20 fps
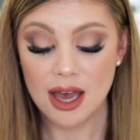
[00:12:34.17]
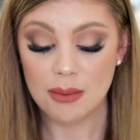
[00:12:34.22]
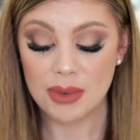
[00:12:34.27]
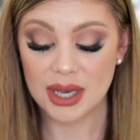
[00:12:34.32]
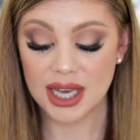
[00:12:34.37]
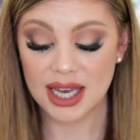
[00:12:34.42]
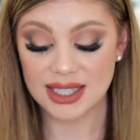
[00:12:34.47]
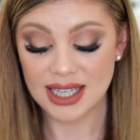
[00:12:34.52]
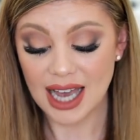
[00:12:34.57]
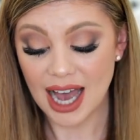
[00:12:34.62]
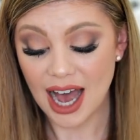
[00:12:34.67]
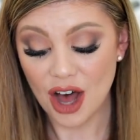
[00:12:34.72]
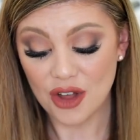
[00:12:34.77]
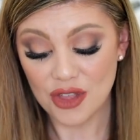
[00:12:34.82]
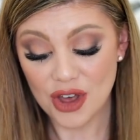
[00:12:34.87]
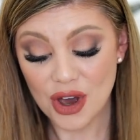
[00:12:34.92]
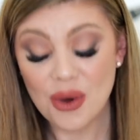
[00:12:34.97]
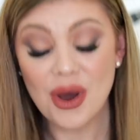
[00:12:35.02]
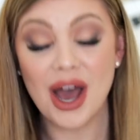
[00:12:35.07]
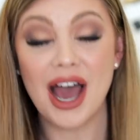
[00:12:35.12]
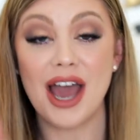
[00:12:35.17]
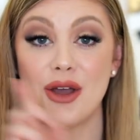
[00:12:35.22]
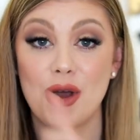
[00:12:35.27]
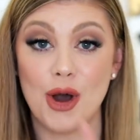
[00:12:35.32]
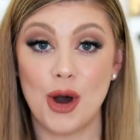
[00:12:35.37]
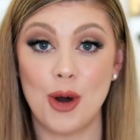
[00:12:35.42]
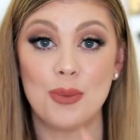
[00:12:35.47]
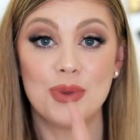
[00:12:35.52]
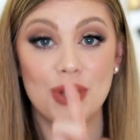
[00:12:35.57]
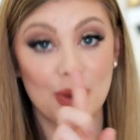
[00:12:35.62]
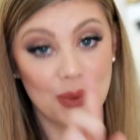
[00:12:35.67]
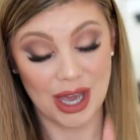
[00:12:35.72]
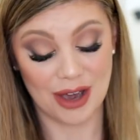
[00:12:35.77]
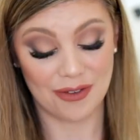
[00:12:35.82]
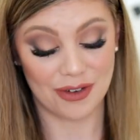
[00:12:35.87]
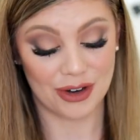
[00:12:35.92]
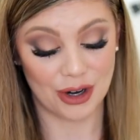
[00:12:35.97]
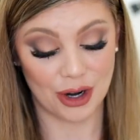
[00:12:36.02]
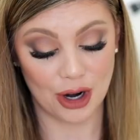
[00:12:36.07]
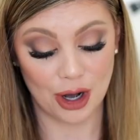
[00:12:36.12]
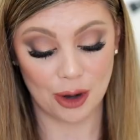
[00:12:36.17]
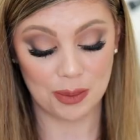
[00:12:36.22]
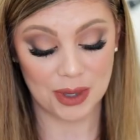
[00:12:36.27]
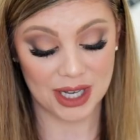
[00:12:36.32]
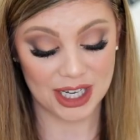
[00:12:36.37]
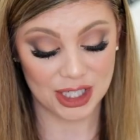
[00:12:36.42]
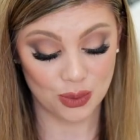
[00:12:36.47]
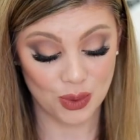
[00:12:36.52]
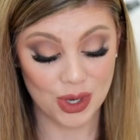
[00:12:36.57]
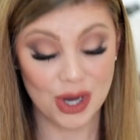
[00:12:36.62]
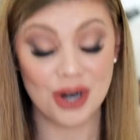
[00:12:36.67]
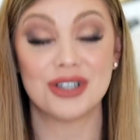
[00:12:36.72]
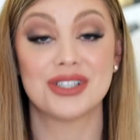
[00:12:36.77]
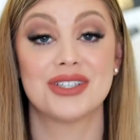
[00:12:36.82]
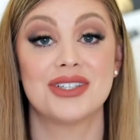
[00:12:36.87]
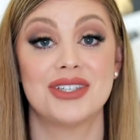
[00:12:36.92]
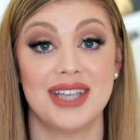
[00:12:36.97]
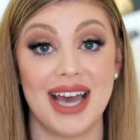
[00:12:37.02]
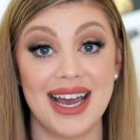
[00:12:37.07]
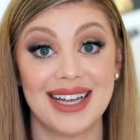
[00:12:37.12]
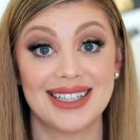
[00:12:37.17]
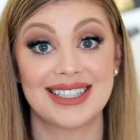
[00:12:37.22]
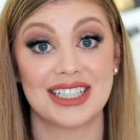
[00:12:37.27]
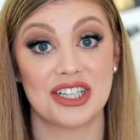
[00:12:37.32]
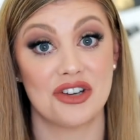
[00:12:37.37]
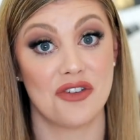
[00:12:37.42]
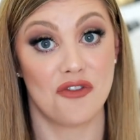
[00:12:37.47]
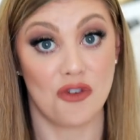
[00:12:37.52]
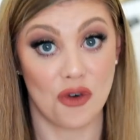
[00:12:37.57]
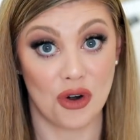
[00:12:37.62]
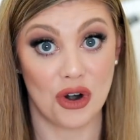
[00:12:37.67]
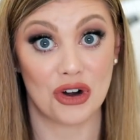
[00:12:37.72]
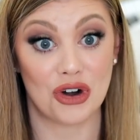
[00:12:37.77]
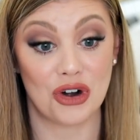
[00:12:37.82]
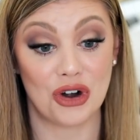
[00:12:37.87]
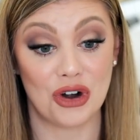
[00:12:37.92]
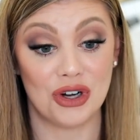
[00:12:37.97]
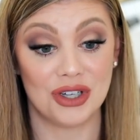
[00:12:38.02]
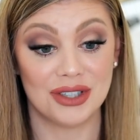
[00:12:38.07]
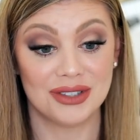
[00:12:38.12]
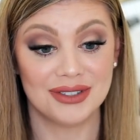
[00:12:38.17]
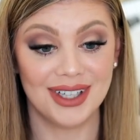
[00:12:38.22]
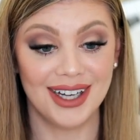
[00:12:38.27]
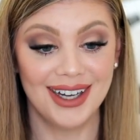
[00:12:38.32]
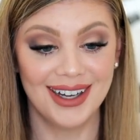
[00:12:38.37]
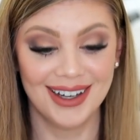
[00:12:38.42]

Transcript: Because although I hope that we have a girl, because we are set for a girl.